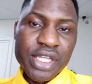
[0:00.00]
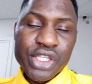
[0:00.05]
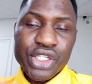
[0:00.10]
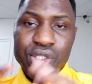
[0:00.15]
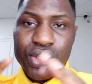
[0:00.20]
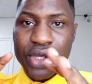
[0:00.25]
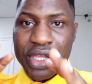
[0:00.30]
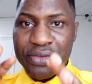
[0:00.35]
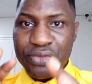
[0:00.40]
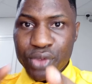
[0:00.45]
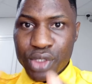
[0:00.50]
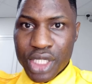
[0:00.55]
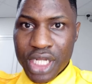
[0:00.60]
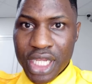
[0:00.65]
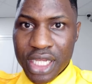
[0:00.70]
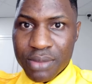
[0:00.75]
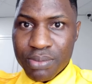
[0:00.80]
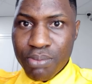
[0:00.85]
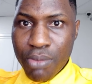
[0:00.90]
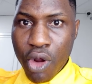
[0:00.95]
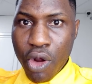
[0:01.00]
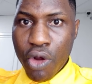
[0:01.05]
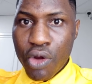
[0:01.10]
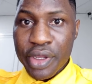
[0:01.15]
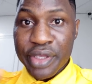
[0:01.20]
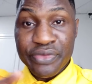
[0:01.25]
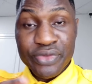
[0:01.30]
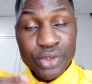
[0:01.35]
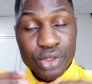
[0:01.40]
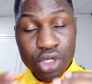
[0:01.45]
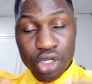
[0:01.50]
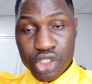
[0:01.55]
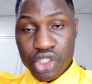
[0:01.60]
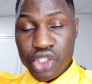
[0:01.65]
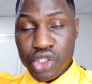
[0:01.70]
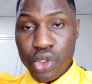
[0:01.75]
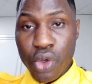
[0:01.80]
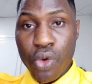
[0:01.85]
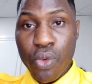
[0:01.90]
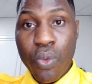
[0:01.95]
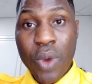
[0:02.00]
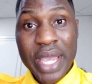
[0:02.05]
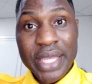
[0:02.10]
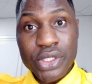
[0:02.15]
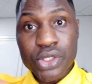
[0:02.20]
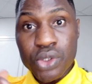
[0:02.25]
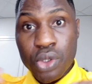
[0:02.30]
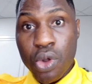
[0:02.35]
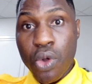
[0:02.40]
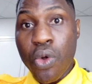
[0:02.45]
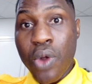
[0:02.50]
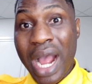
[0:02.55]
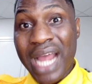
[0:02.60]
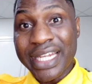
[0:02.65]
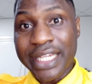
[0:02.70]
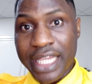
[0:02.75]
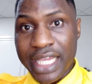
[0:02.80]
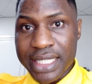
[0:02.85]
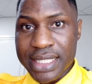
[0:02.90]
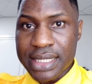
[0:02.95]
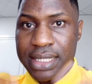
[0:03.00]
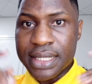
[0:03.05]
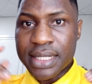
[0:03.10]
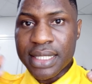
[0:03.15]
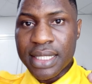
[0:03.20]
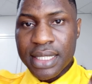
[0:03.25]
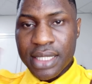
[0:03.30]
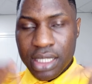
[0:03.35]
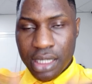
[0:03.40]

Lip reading: So if you need more, if you don't know where to go and get it,